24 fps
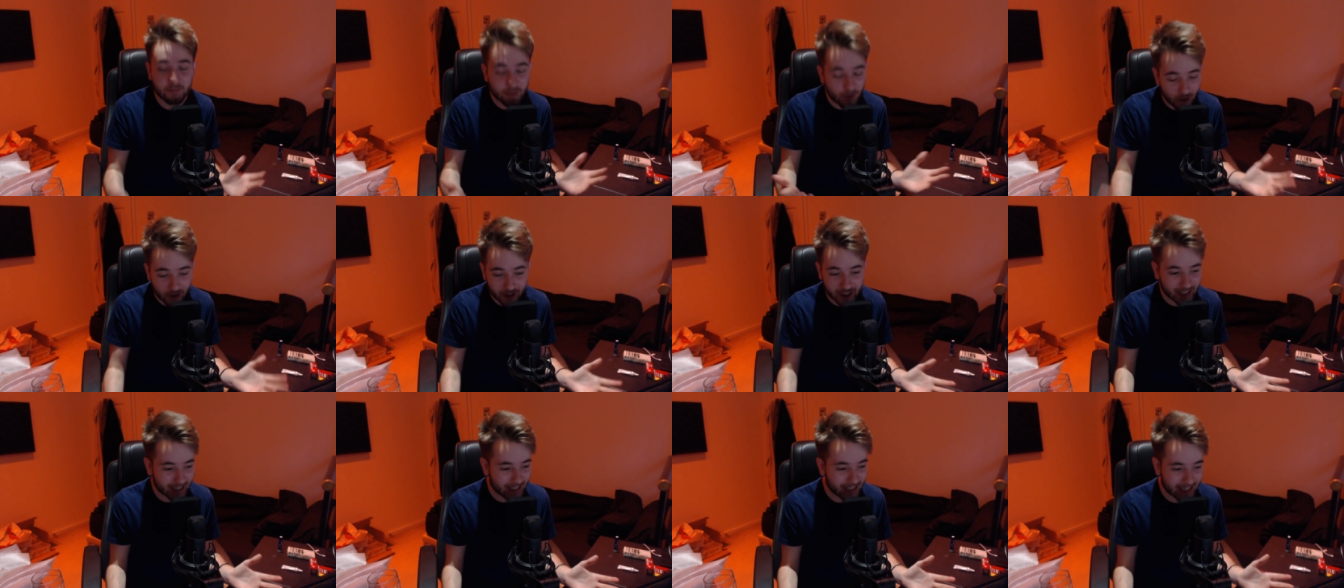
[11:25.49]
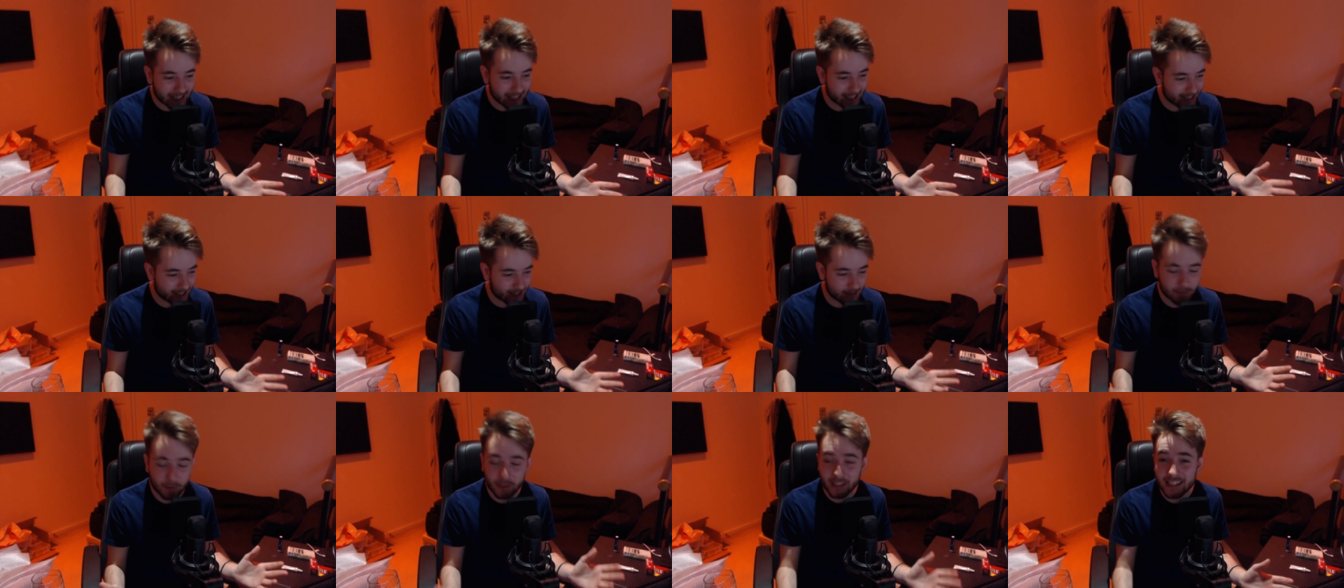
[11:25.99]
I'm not killing
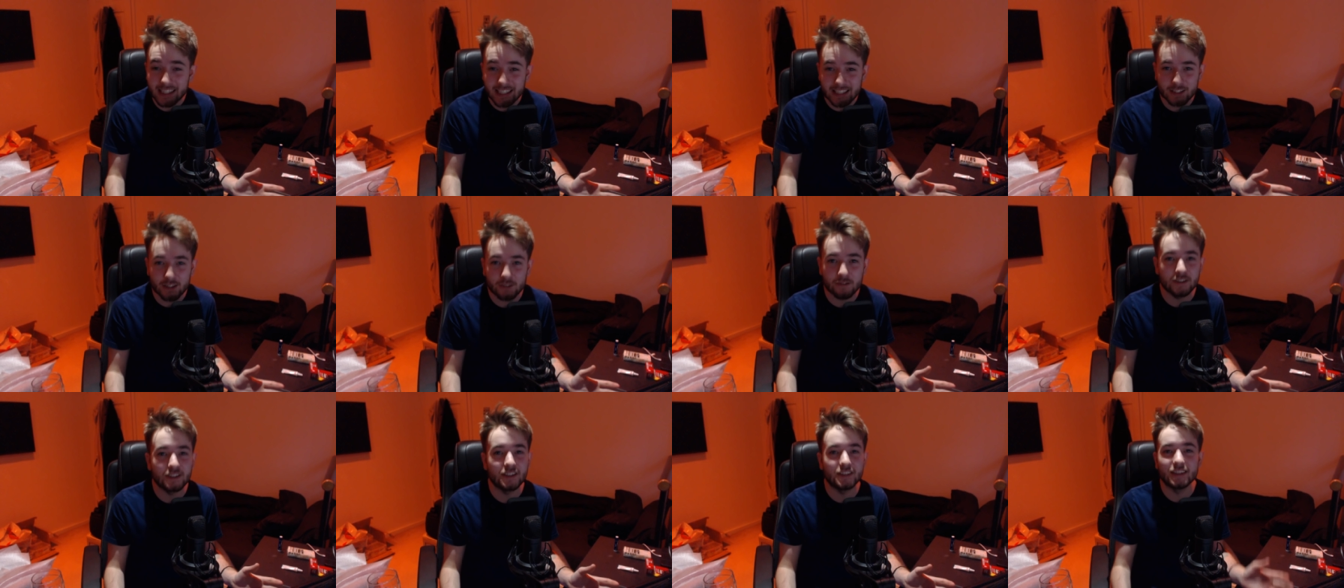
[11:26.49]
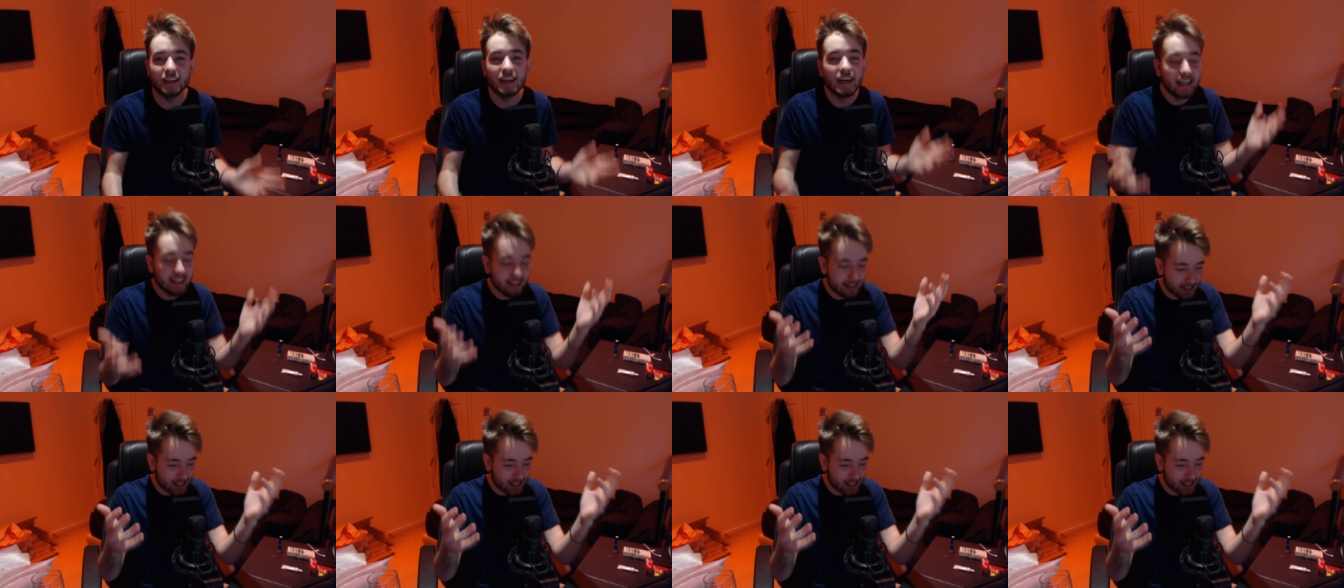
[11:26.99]
innocent police officers.